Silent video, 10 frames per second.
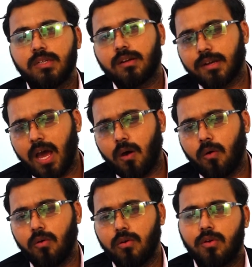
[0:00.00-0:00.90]

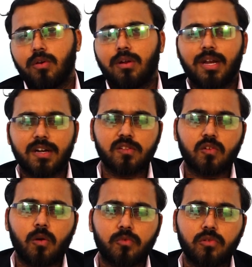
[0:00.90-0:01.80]
Now, let us
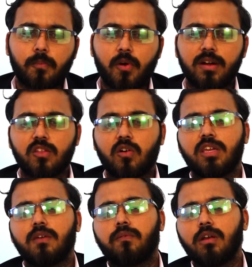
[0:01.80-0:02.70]
come to the point, the
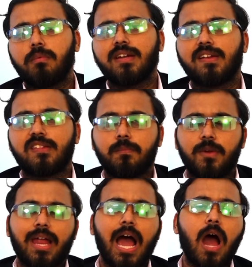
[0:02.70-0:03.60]
evolving
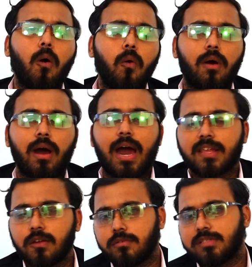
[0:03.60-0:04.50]
discipline, how
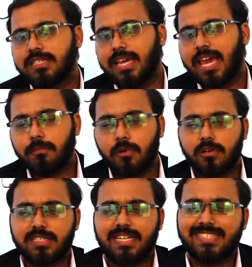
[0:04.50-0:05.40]
archaeology
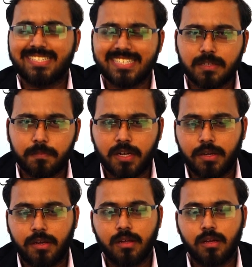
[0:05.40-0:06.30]
emerged as a
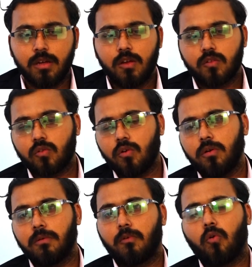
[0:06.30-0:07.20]
discipline.
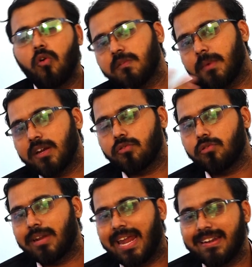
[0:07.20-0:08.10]
So, goes back to
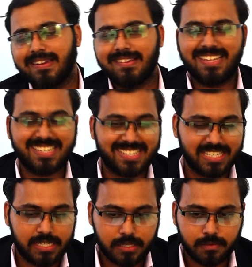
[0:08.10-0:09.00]
the
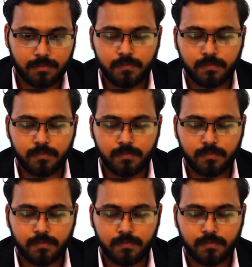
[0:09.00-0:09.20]
1960.